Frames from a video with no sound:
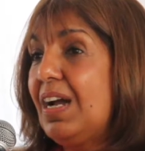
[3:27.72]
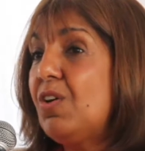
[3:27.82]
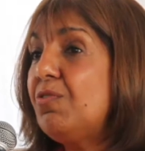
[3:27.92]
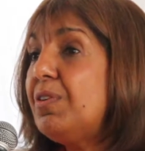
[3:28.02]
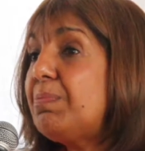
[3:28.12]

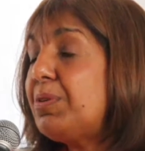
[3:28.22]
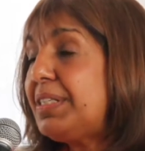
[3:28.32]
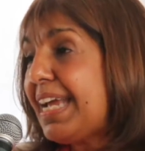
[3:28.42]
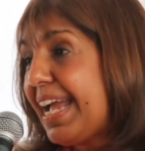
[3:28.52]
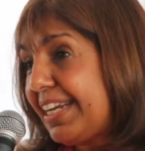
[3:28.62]

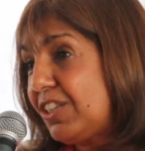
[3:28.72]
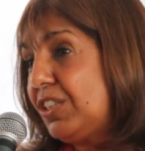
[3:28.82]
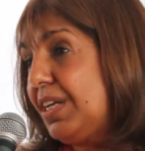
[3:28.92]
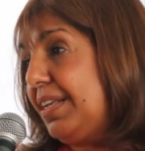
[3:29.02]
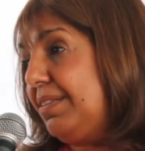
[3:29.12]

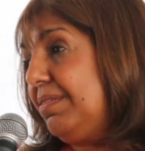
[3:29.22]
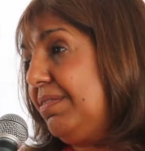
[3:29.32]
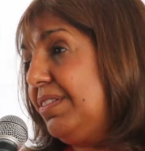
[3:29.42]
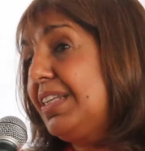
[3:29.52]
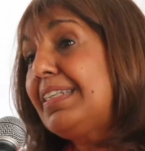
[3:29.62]

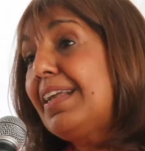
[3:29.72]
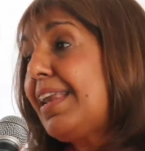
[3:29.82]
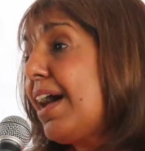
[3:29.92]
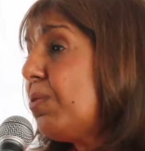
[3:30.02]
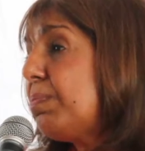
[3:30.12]
Overprotection doesn't
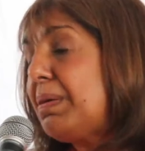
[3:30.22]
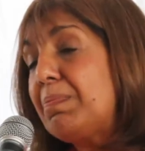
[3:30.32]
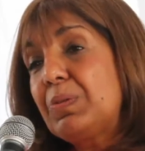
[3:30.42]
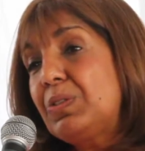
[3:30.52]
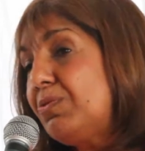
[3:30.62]
allow
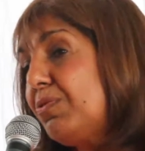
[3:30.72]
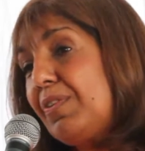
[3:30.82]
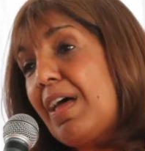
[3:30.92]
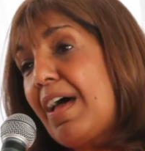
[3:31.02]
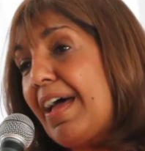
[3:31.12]
people to
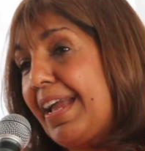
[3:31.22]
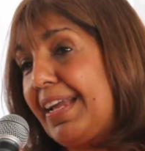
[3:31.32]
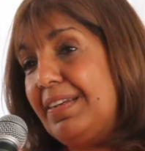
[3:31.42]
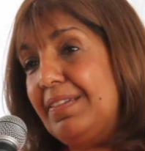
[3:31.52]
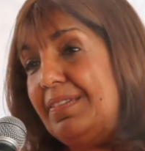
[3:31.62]
fly.